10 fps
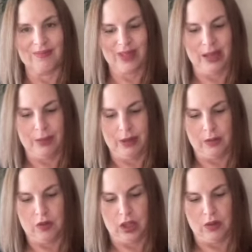keep it
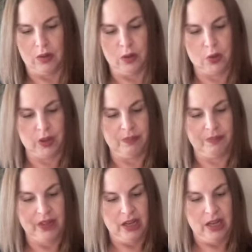gender neutral
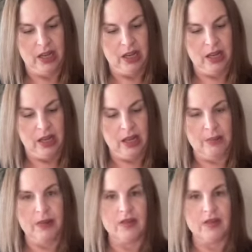um,